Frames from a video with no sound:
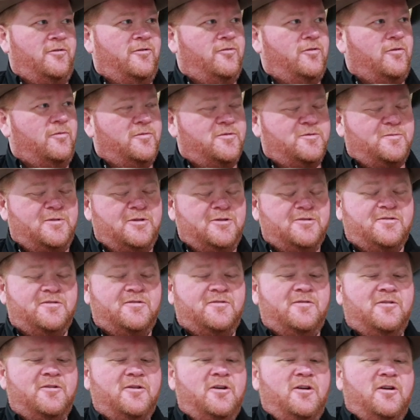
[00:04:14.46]
It's so
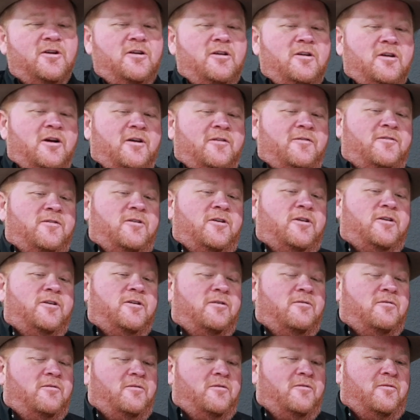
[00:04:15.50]
expensive. I feel like
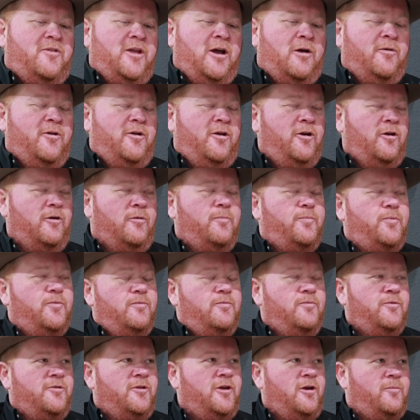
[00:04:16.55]
that would help
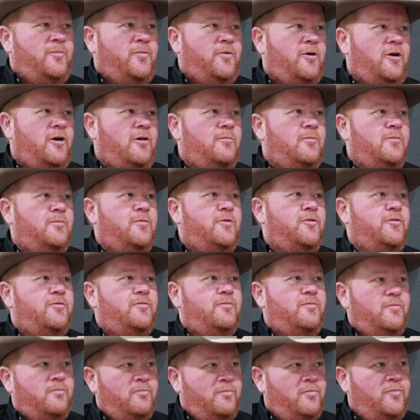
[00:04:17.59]
with that problem, is
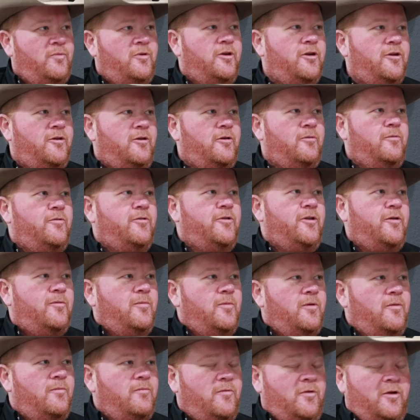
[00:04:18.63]
getting them where they
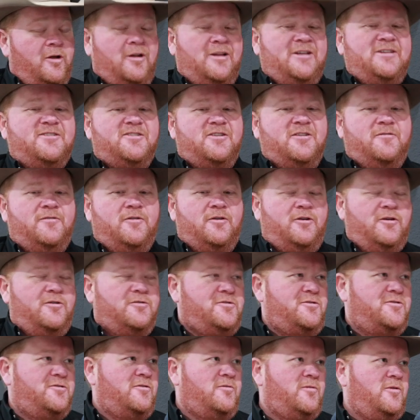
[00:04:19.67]
can at least give their
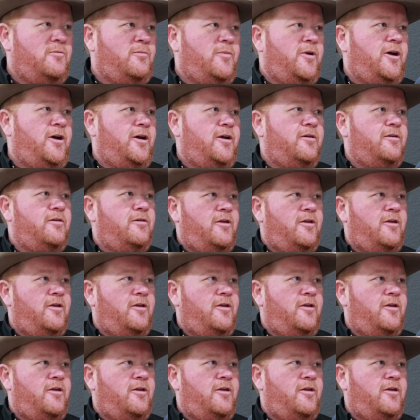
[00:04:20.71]
country something back.